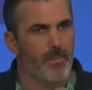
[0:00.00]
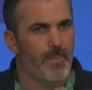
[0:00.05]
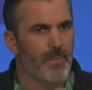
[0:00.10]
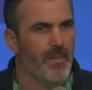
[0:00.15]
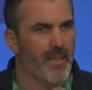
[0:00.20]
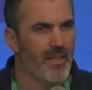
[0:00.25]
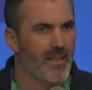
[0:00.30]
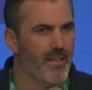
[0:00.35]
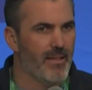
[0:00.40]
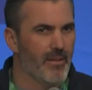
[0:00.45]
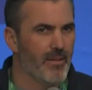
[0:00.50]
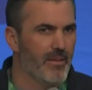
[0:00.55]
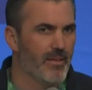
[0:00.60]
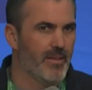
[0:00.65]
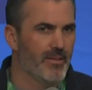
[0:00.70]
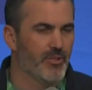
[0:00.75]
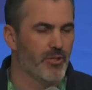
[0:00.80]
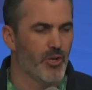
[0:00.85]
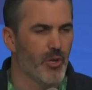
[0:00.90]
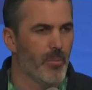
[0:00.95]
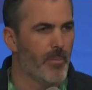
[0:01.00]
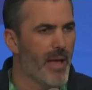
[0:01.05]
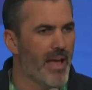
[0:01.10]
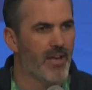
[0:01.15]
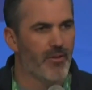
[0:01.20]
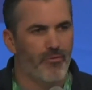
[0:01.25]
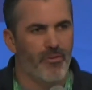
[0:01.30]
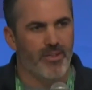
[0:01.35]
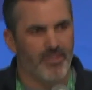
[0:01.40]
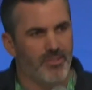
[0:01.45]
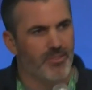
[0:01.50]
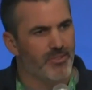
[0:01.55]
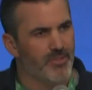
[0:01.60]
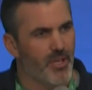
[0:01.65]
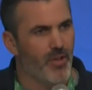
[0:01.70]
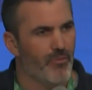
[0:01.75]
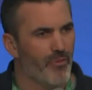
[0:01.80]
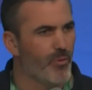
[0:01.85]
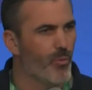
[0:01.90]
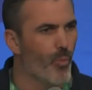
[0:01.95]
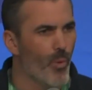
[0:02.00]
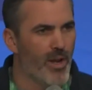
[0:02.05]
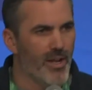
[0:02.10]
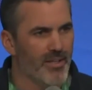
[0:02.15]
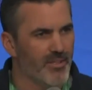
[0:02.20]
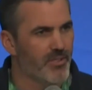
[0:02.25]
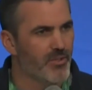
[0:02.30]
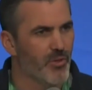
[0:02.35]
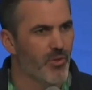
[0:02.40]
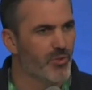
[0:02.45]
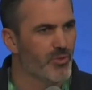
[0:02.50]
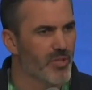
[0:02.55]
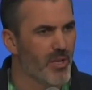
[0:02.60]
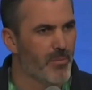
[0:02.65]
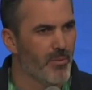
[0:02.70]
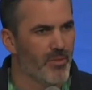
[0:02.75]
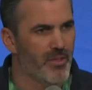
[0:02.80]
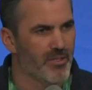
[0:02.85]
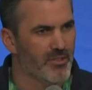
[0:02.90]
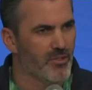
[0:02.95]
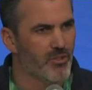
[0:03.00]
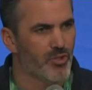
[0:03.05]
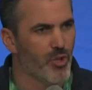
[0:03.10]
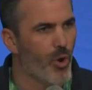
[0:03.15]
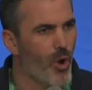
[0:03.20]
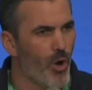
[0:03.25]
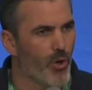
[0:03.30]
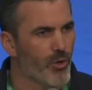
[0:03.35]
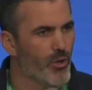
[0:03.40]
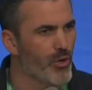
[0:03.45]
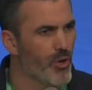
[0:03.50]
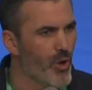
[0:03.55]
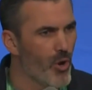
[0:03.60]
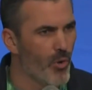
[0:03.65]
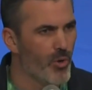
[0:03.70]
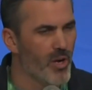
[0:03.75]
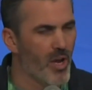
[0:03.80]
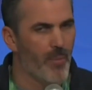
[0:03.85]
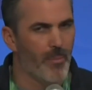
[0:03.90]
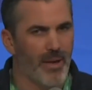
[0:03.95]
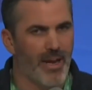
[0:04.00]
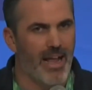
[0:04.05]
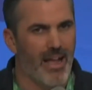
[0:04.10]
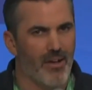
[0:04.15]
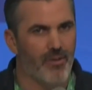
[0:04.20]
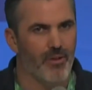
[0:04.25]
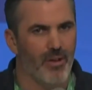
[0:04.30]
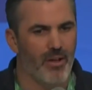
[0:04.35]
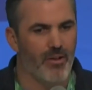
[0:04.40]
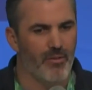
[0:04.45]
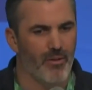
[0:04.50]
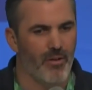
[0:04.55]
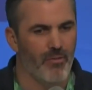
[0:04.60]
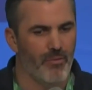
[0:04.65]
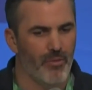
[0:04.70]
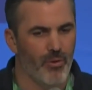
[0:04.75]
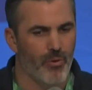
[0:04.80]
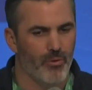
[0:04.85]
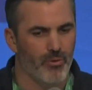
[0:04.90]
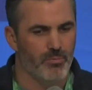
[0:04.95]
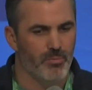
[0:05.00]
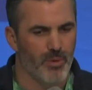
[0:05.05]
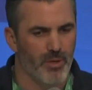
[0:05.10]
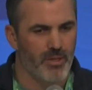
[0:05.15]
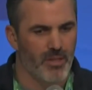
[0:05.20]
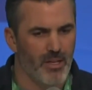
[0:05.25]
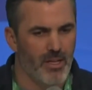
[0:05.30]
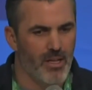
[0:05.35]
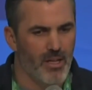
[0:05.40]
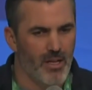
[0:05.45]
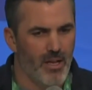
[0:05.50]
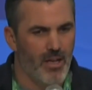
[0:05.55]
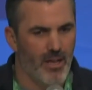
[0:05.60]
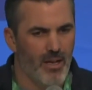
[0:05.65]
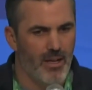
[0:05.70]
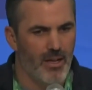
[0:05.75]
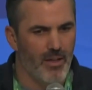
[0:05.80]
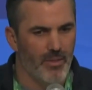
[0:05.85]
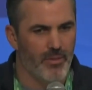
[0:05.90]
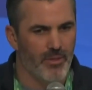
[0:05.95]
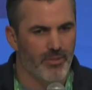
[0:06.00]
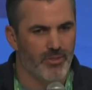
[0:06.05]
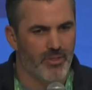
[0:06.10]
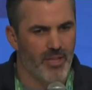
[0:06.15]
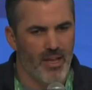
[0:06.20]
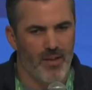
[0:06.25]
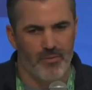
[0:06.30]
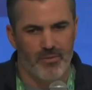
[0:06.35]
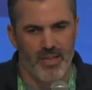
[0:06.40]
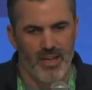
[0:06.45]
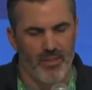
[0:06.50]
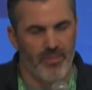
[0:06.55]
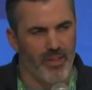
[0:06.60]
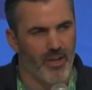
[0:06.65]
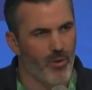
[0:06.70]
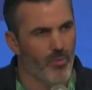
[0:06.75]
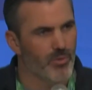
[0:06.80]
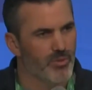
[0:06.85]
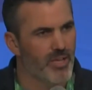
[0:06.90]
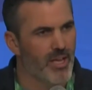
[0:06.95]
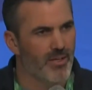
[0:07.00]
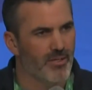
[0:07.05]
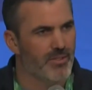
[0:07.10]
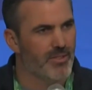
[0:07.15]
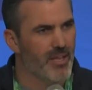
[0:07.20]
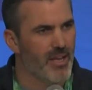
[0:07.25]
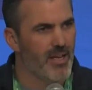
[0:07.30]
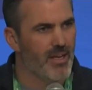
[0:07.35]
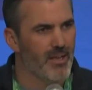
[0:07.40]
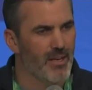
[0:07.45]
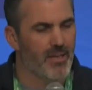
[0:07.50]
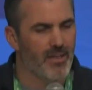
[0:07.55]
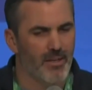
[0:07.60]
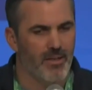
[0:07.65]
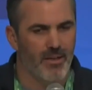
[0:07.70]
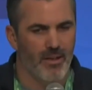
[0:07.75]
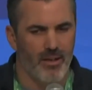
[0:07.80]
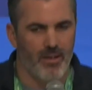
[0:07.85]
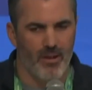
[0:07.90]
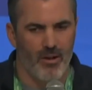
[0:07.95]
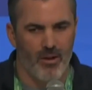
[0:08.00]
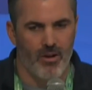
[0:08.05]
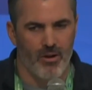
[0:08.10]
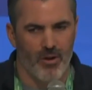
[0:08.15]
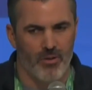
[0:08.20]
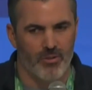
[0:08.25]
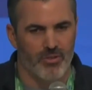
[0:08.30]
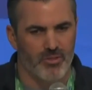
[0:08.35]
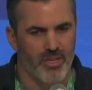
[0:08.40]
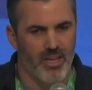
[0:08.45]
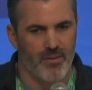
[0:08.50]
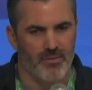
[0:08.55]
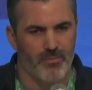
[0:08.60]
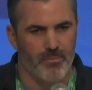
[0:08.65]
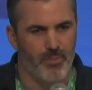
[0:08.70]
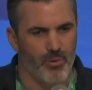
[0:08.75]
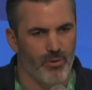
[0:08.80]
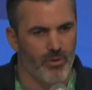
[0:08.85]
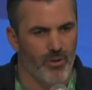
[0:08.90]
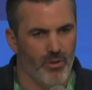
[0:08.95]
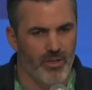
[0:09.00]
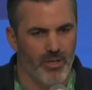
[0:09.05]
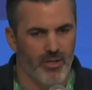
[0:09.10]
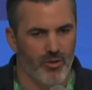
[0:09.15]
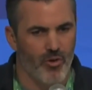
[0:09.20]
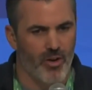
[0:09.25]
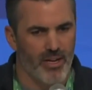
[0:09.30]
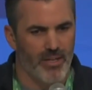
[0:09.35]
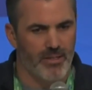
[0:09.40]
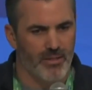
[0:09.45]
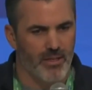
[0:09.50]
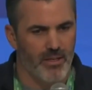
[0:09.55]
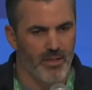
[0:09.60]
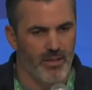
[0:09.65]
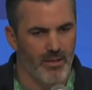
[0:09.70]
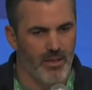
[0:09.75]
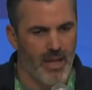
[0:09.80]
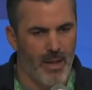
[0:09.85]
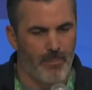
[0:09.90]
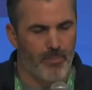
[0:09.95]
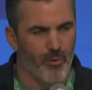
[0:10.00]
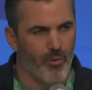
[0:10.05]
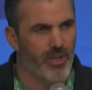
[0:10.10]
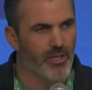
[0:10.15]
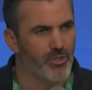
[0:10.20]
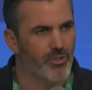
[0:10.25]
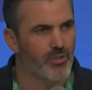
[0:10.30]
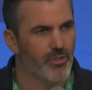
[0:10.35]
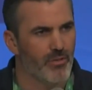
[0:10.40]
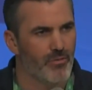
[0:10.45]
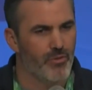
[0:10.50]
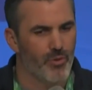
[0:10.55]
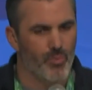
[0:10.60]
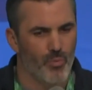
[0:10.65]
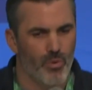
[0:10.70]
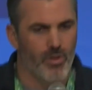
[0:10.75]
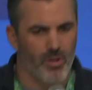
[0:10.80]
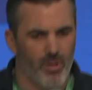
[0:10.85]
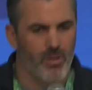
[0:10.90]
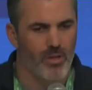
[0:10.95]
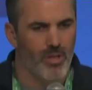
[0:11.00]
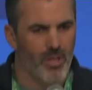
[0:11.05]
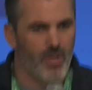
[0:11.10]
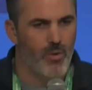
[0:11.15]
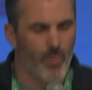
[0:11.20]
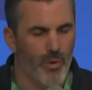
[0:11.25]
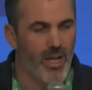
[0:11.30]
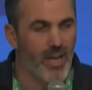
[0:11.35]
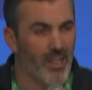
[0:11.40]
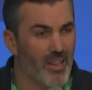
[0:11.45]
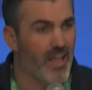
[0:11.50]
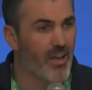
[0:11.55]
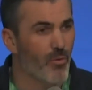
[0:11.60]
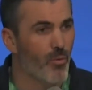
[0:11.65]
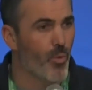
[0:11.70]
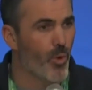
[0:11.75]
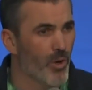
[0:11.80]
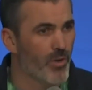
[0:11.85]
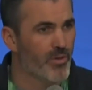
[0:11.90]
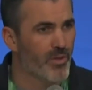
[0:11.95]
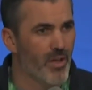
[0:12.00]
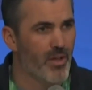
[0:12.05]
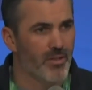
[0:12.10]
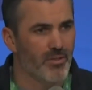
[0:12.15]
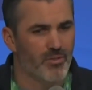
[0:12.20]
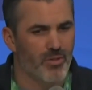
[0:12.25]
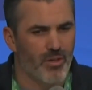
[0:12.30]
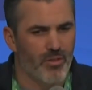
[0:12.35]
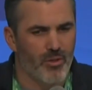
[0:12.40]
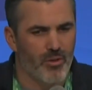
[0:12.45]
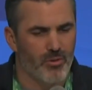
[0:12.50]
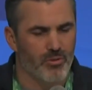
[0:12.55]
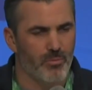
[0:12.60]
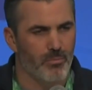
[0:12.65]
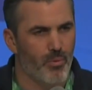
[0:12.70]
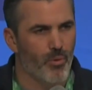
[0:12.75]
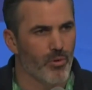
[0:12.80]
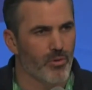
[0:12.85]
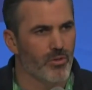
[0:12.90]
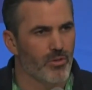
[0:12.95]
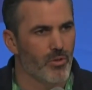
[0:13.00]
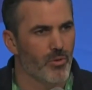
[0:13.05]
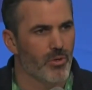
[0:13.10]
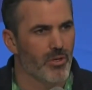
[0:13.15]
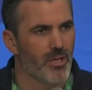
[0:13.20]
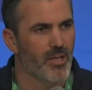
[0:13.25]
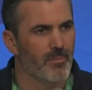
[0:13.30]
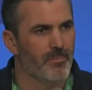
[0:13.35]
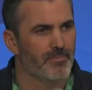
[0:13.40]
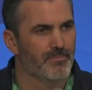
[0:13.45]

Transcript: is it going to manifest itself in wins and those type of things? It's so hard to know coming out of, of those, but uh, the staff down there was outstanding. Uh, our, our staff put on a great uh, operation, if you will. We got a lot of work done, so I thought it was important to do it again.